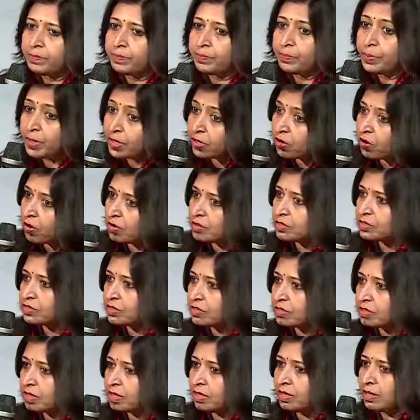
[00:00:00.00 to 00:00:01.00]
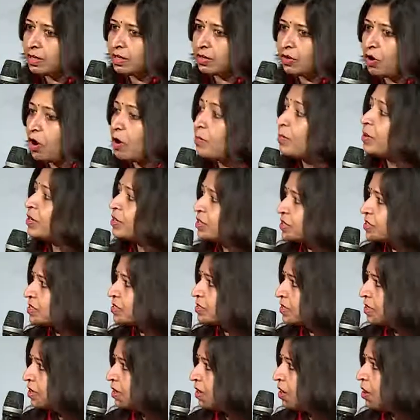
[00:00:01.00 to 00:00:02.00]
because
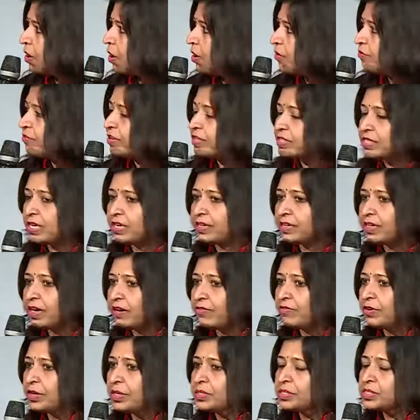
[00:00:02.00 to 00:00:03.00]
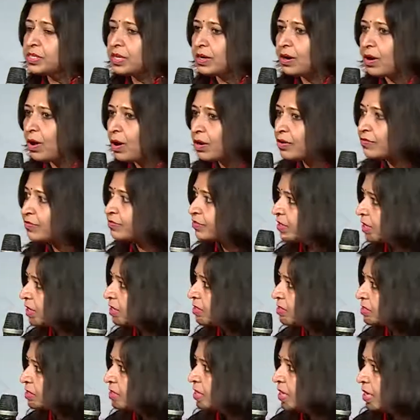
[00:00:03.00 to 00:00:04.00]
commerce obviously governs a lot of
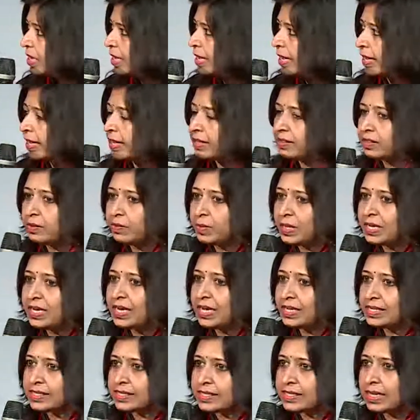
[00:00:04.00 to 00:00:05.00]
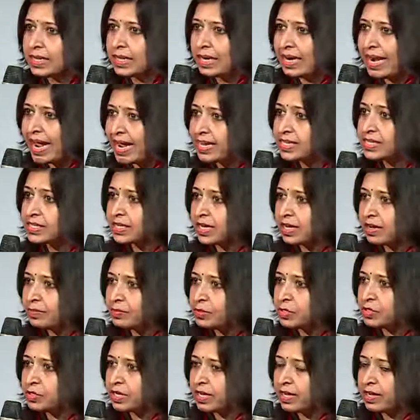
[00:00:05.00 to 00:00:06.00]
things in the media
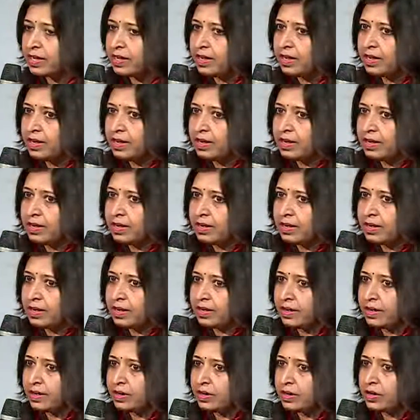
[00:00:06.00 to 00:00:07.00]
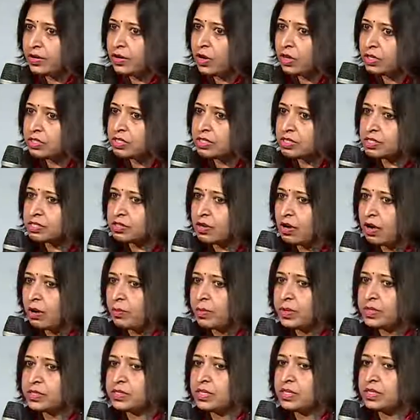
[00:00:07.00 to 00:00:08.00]
landscape today. Not just
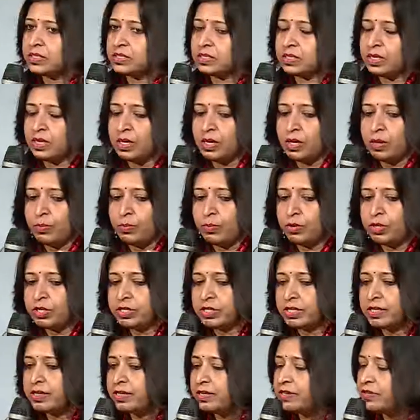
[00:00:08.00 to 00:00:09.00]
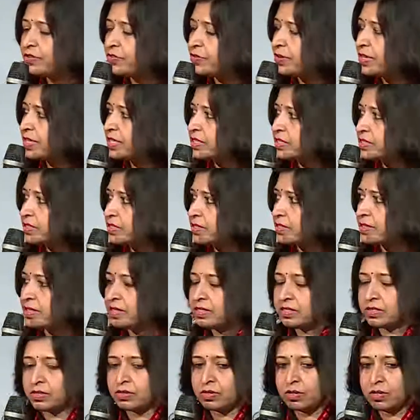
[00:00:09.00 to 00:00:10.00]
commerce, there's political interests,
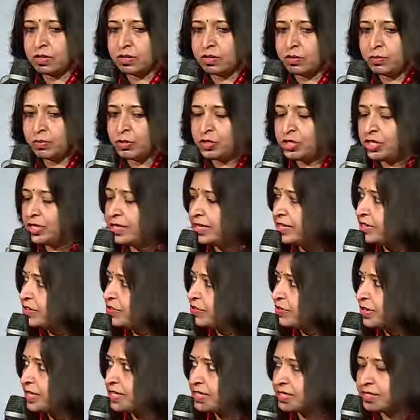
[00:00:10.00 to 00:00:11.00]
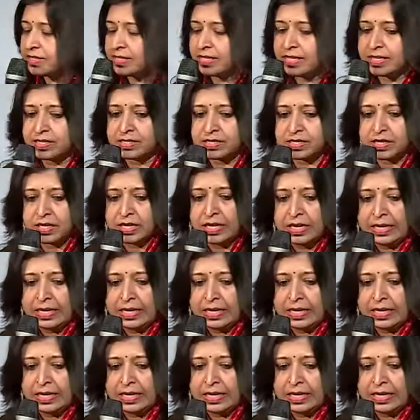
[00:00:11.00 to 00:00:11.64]
there's commercial interests, there's